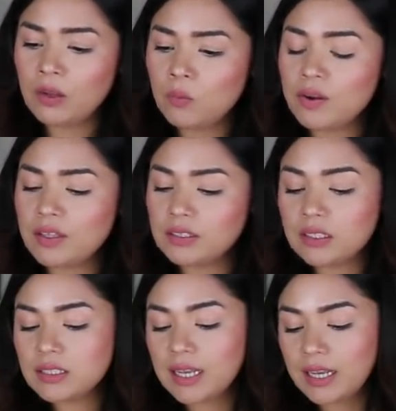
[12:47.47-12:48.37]
Where this
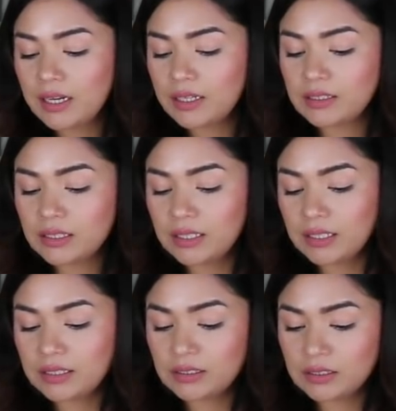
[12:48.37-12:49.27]
is headed
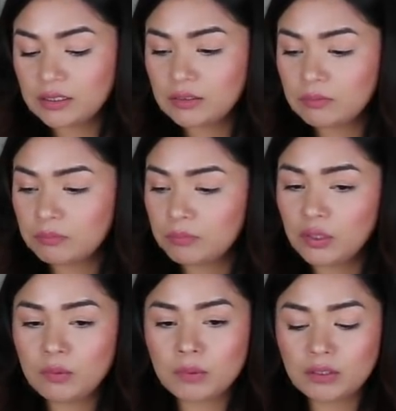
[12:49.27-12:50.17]
is
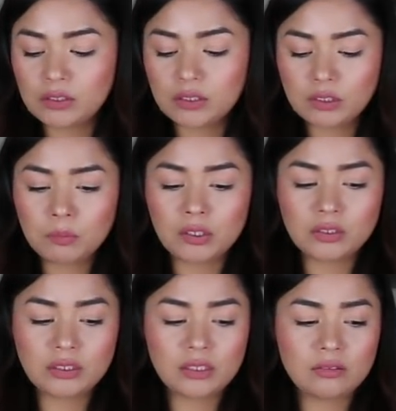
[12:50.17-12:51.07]
pretty much this
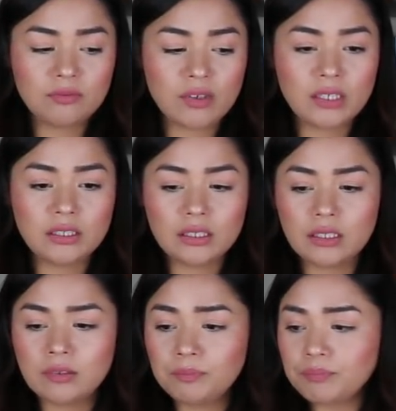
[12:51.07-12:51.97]
person
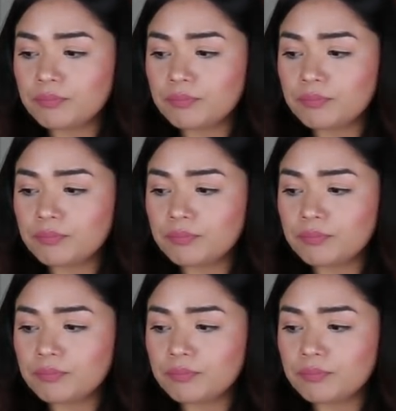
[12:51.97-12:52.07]
finally